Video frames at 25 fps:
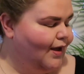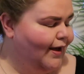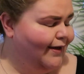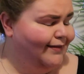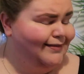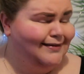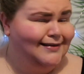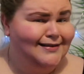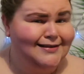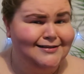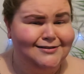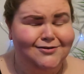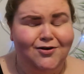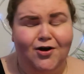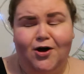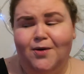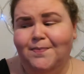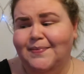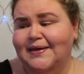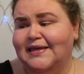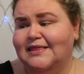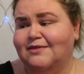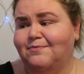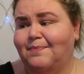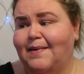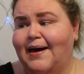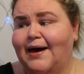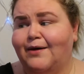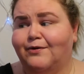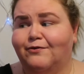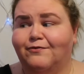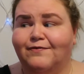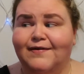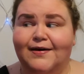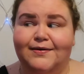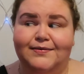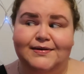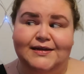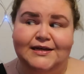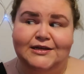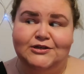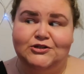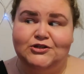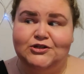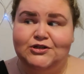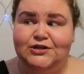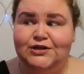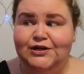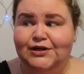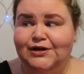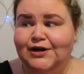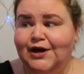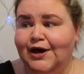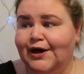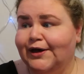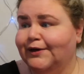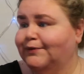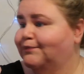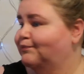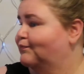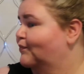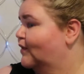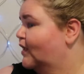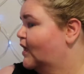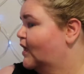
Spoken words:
I think it's got to be the powder foundation, you know.